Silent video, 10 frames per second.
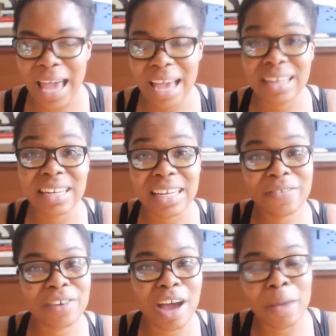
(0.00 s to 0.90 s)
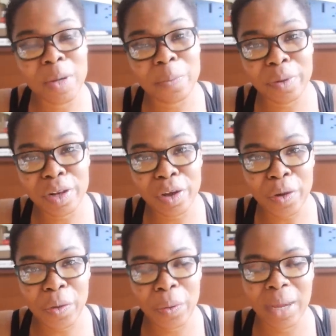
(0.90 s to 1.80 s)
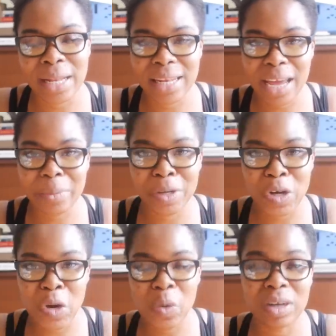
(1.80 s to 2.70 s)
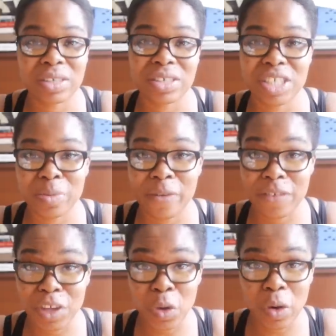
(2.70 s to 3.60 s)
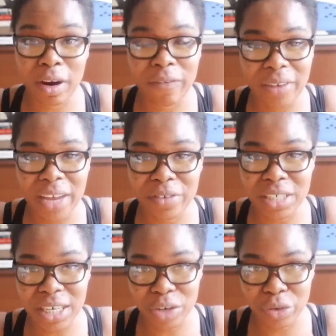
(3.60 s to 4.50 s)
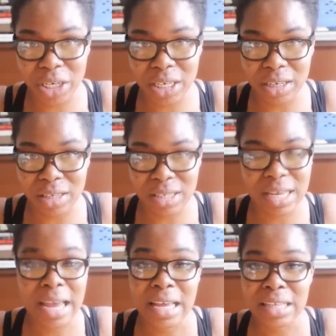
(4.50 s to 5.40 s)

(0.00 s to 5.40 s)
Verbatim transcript: and leave a comment below and let me know what are some of your favorite ingredients